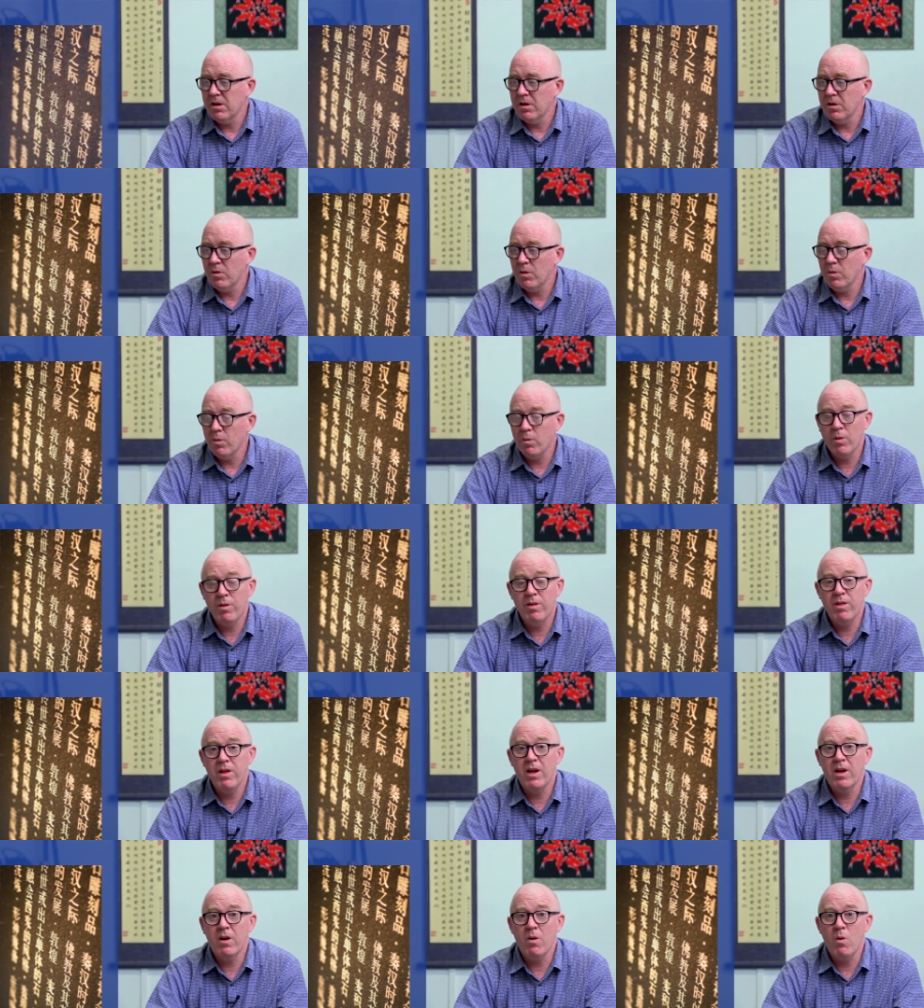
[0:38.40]
you would
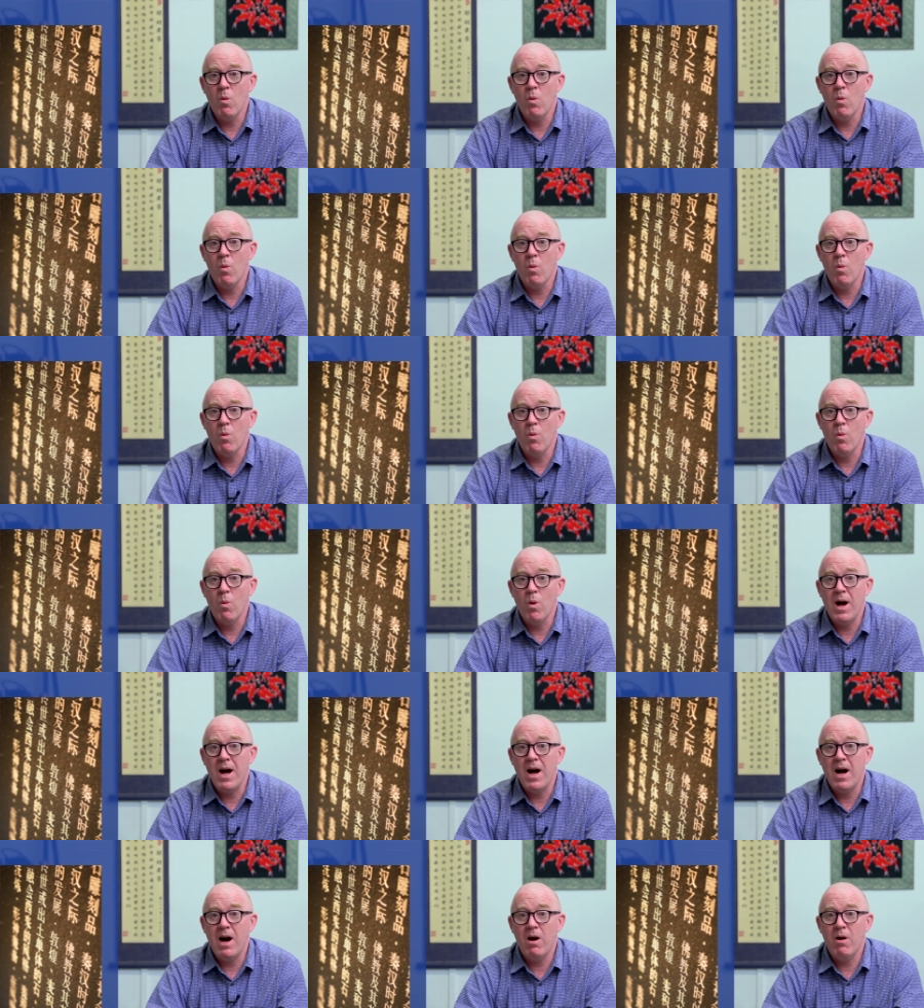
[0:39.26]
think,
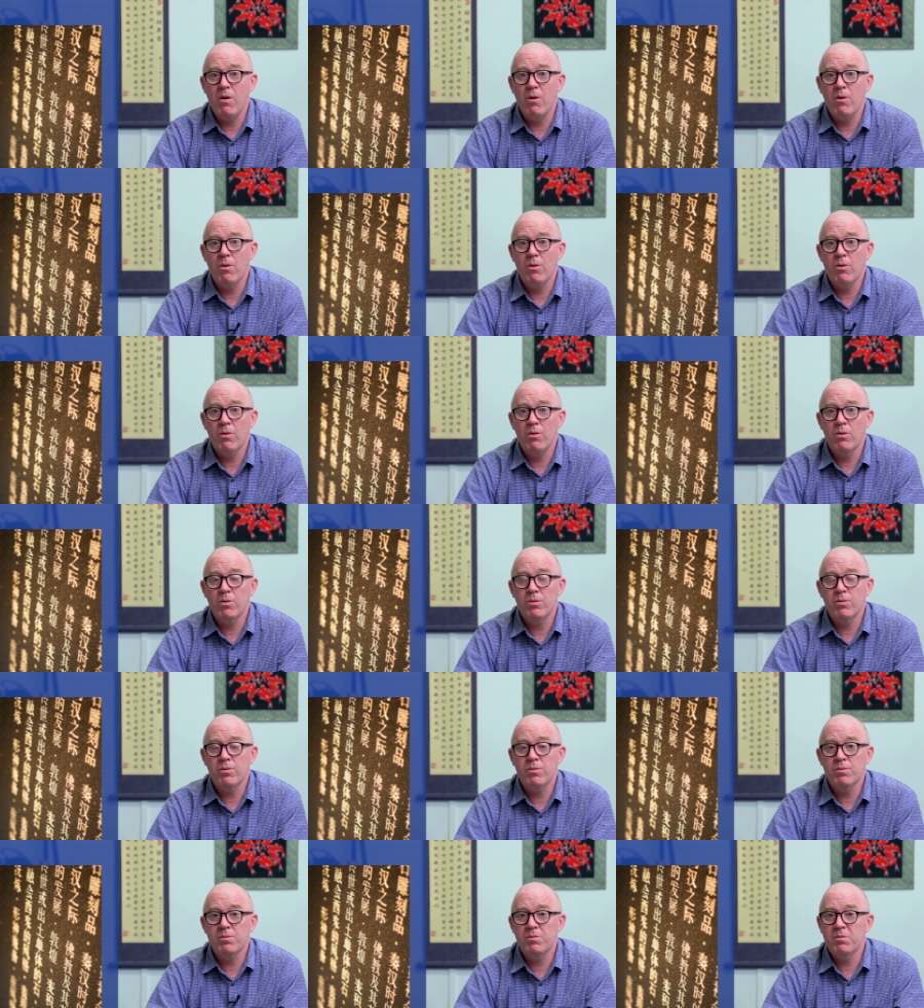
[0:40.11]
wow,
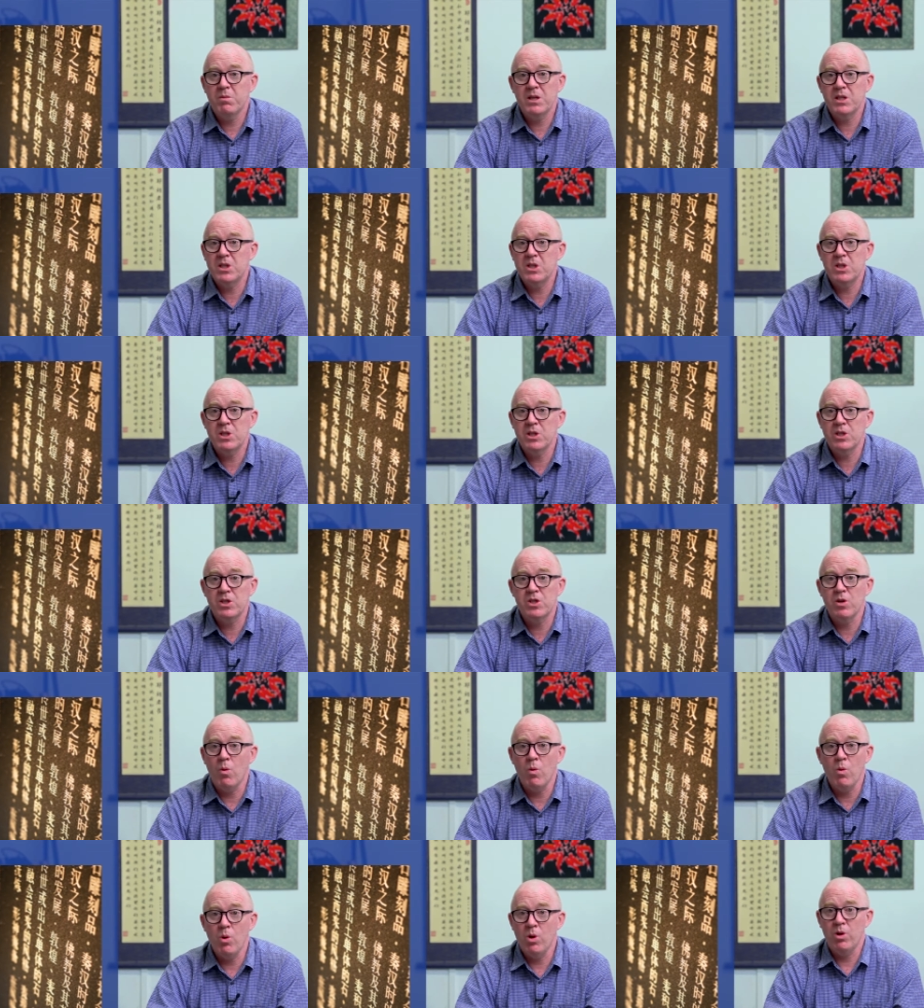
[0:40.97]
it's just
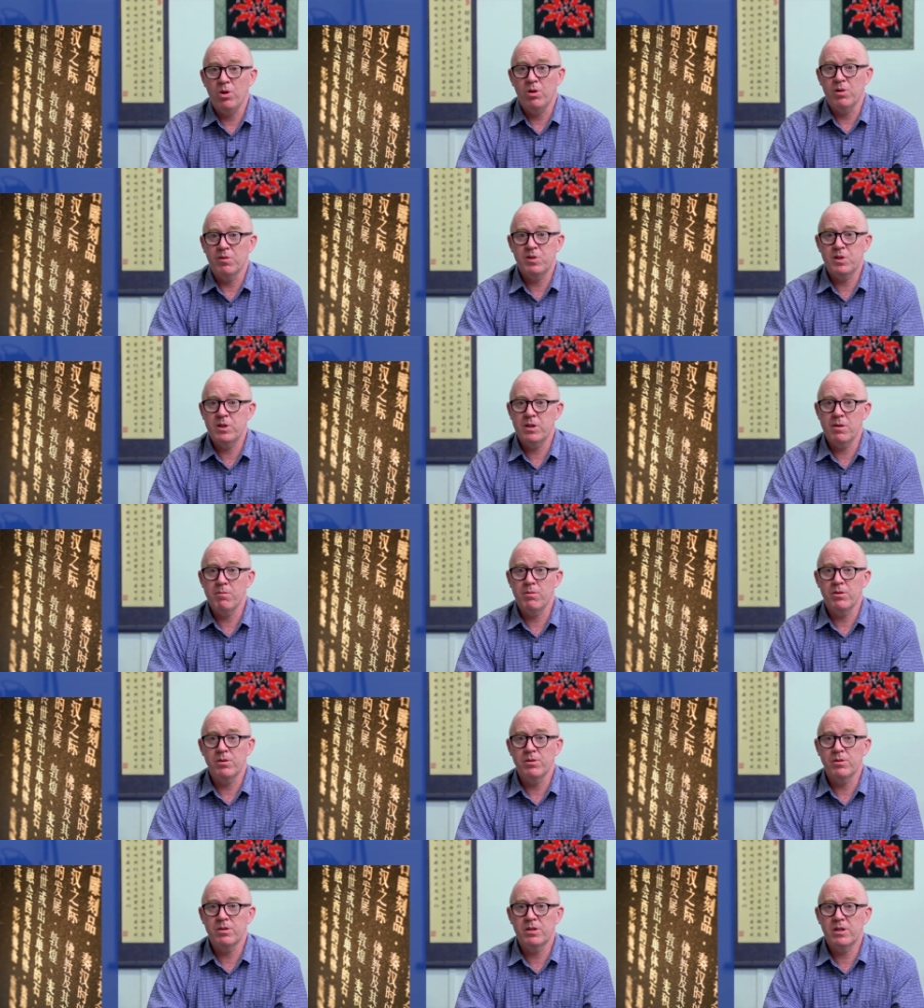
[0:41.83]
a wall of
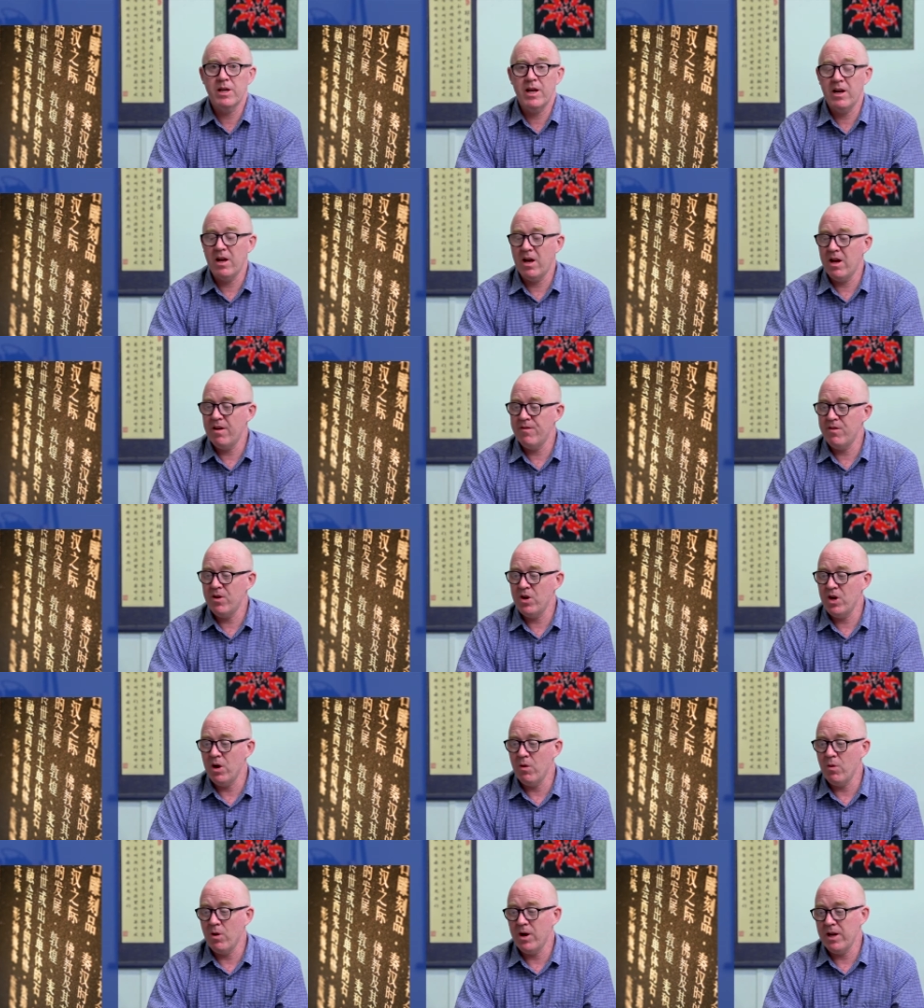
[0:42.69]
symbols and I have
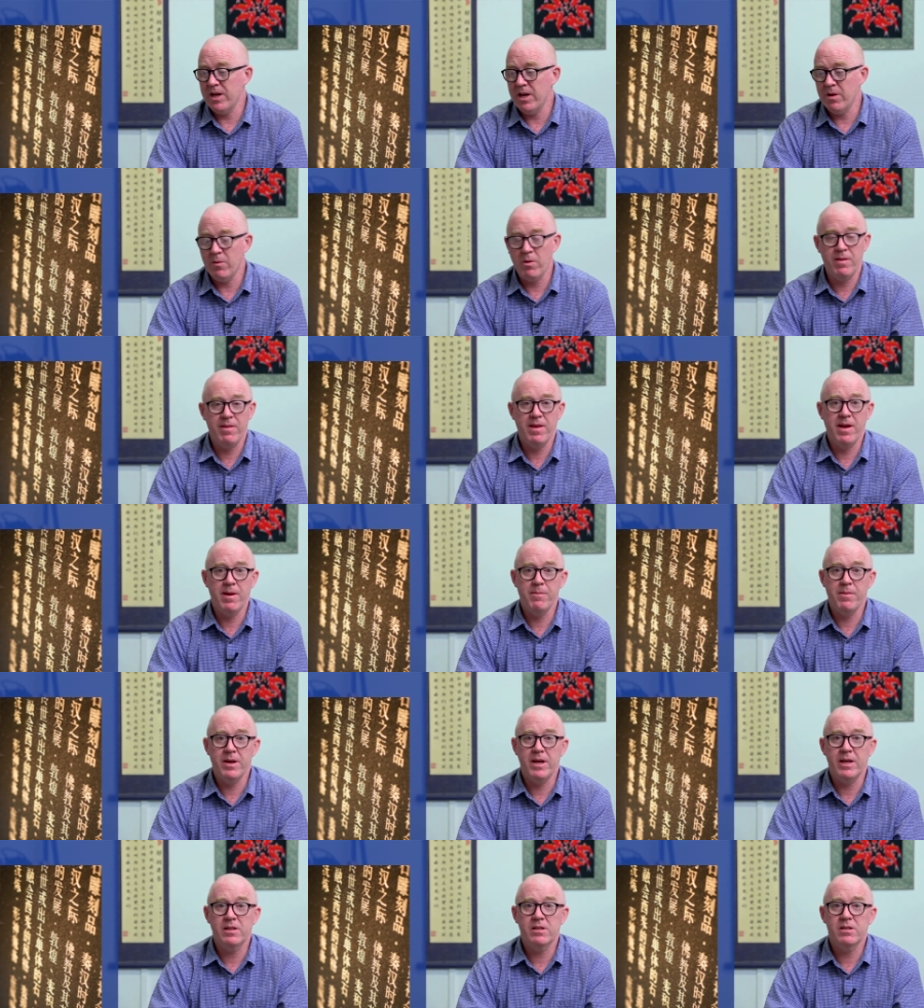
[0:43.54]
no idea what that
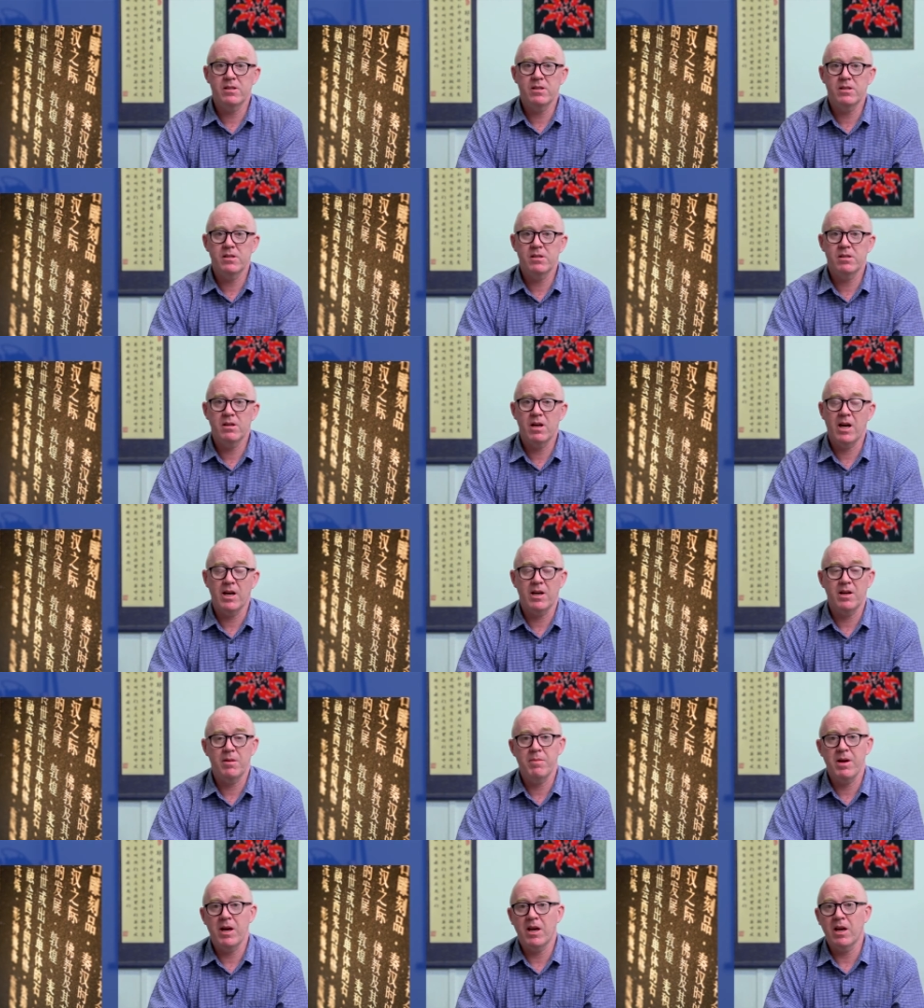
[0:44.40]
means. I
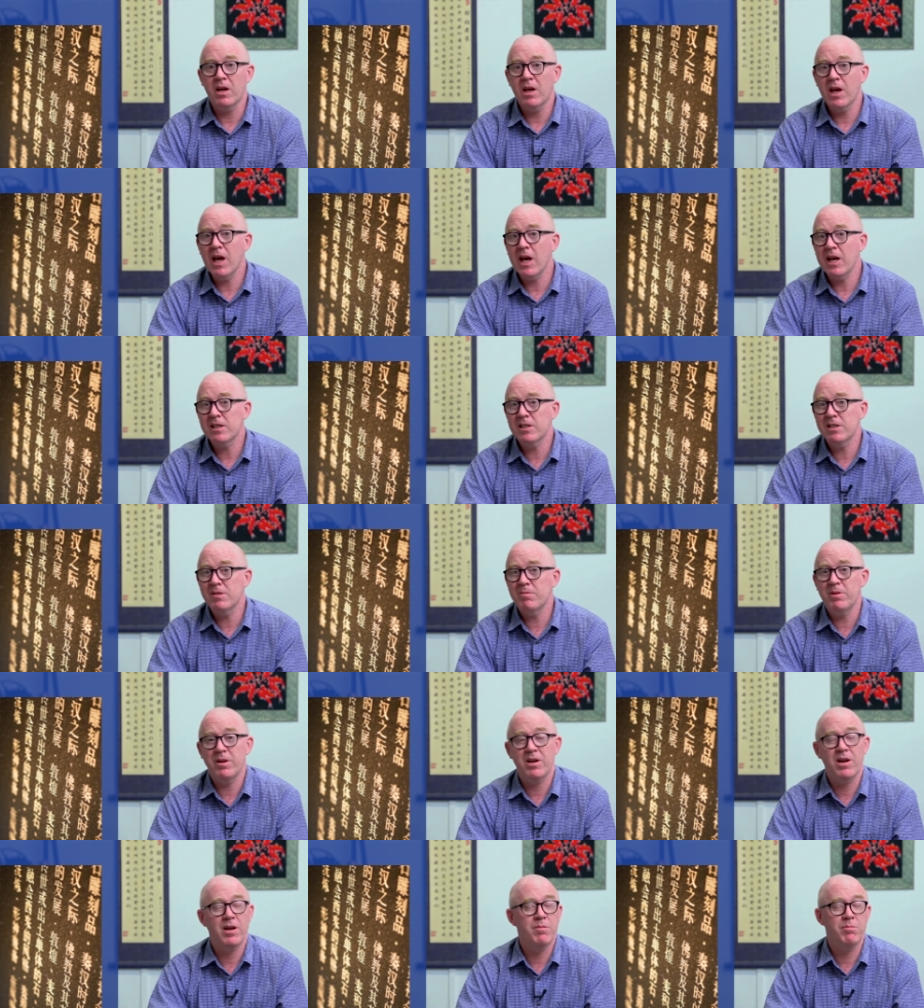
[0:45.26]
could make a guess,
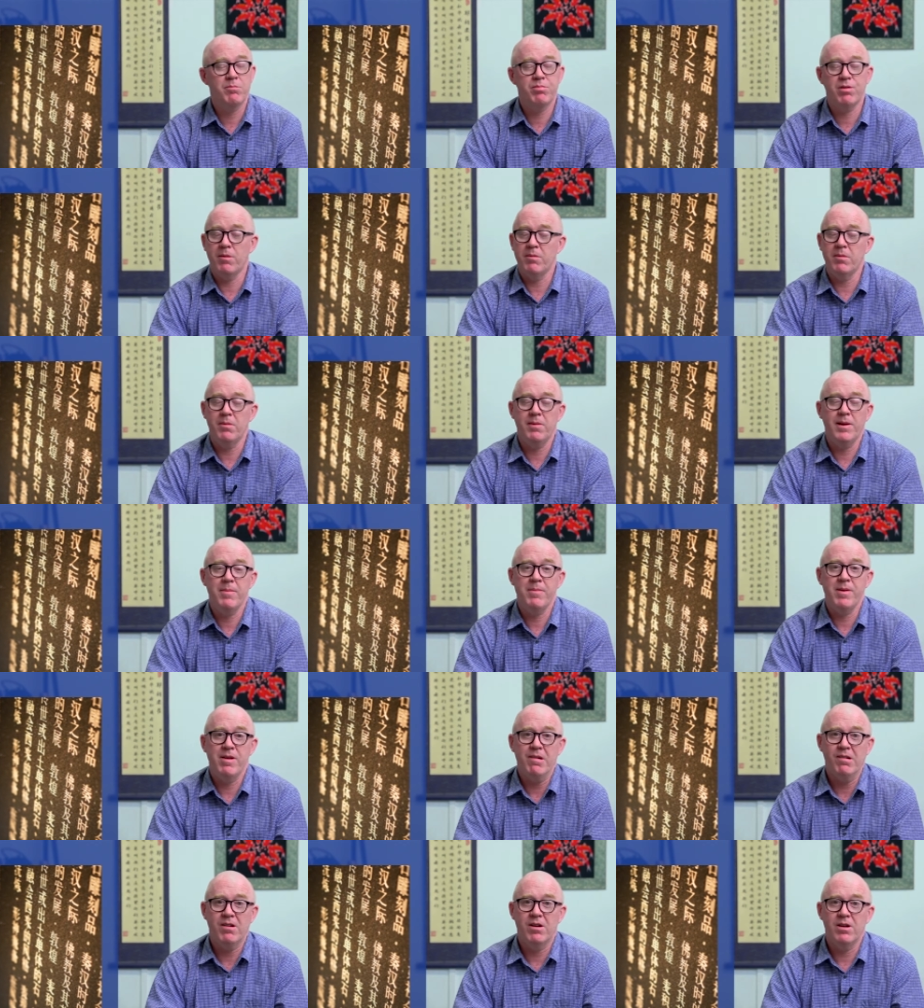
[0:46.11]
but I'd probably
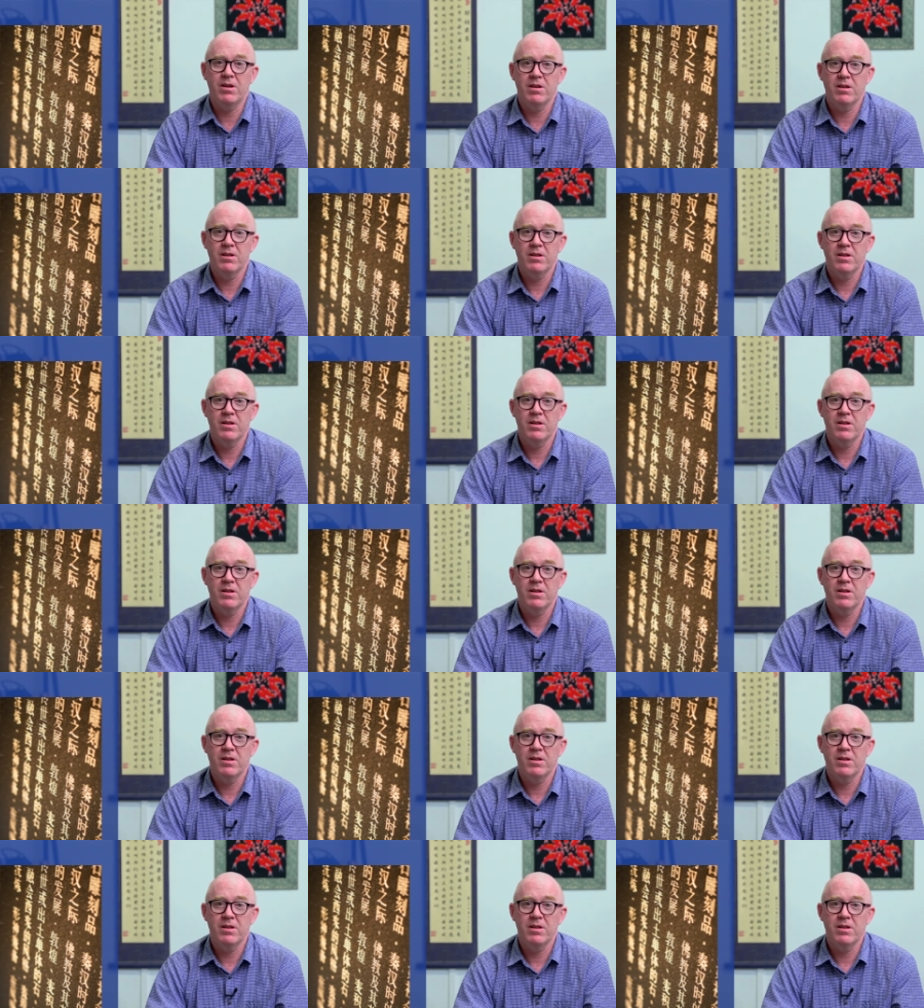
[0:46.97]
be wrong.